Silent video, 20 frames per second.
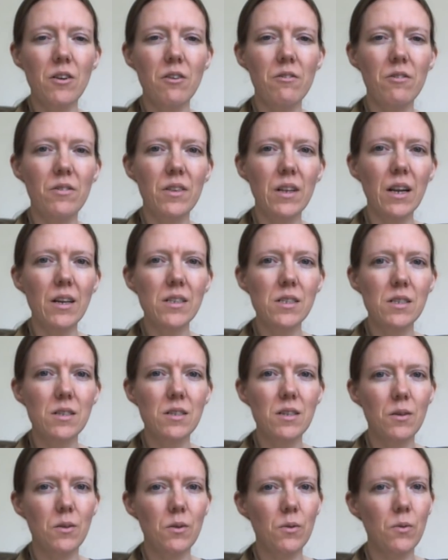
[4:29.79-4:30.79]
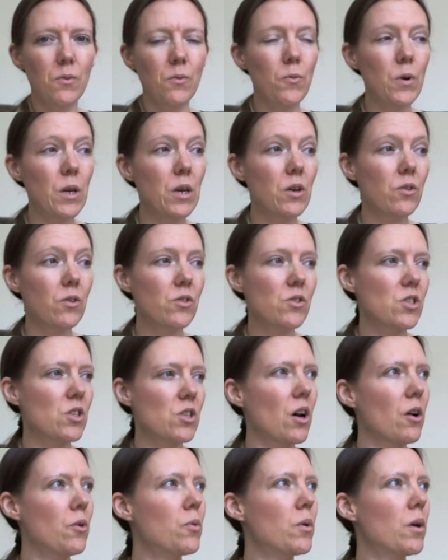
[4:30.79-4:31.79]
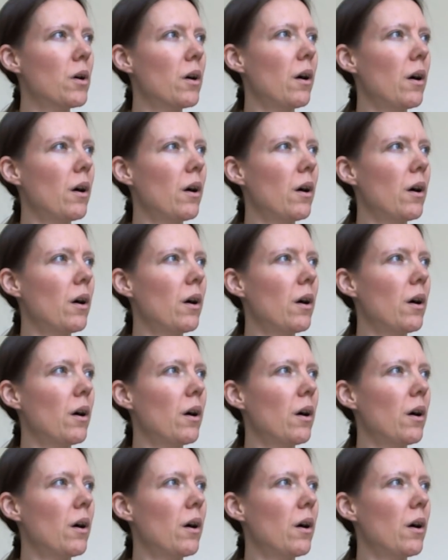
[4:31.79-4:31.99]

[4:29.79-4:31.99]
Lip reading: her in the last week or so.